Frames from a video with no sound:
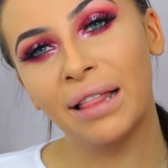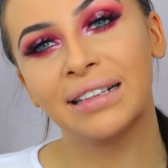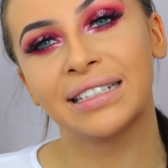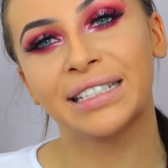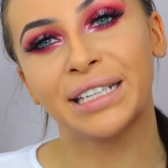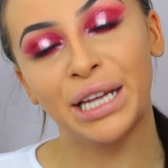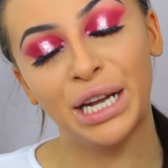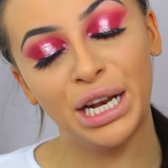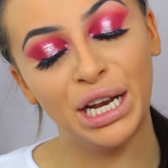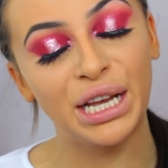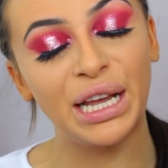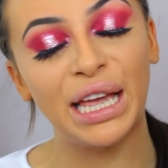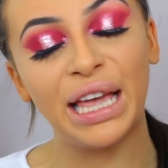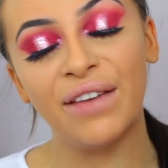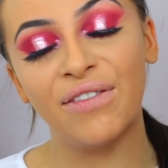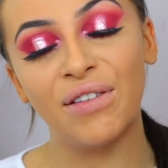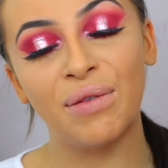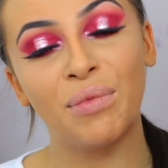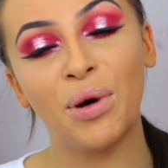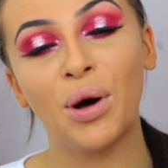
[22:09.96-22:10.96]
Well, it's going to look
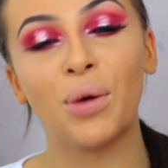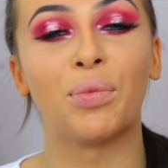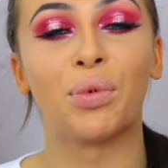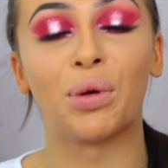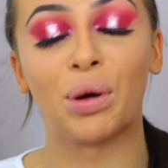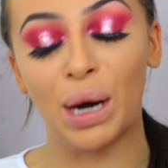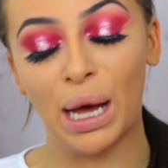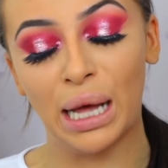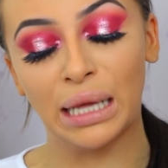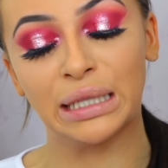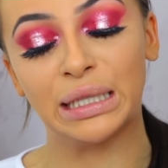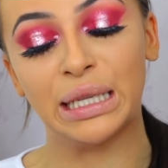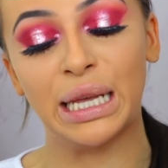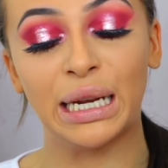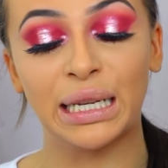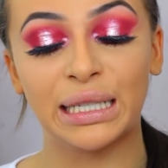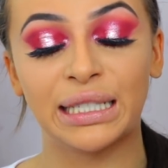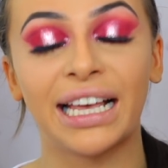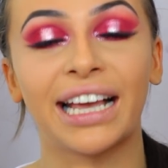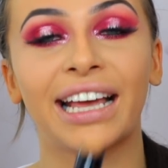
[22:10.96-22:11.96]
even more bronzy
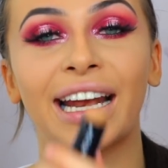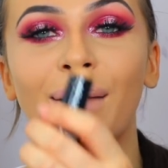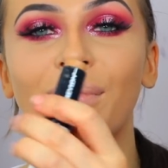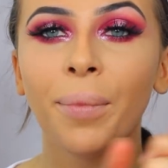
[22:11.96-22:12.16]
in a second.